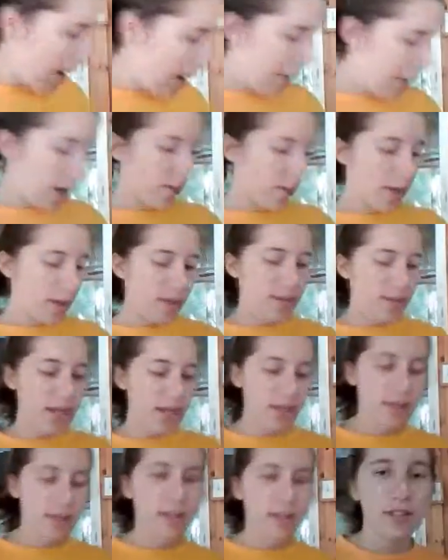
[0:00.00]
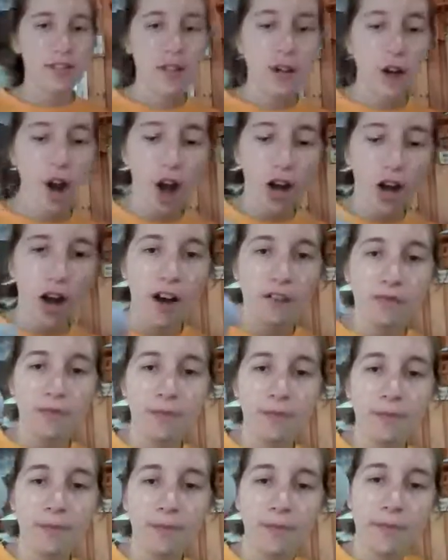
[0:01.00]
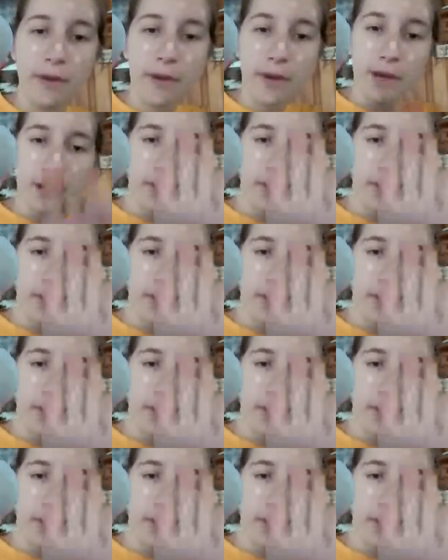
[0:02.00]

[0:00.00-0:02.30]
then I'm going to take this knockoff beauty